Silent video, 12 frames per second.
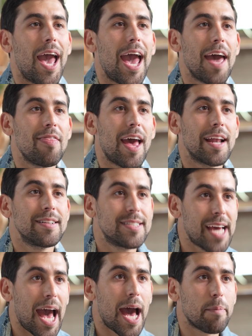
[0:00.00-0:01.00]
And then
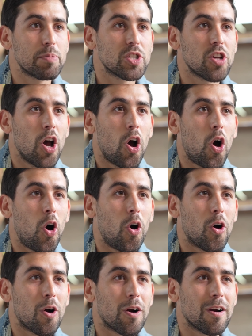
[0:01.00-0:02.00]
dApps
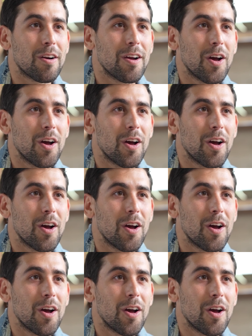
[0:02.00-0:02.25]
are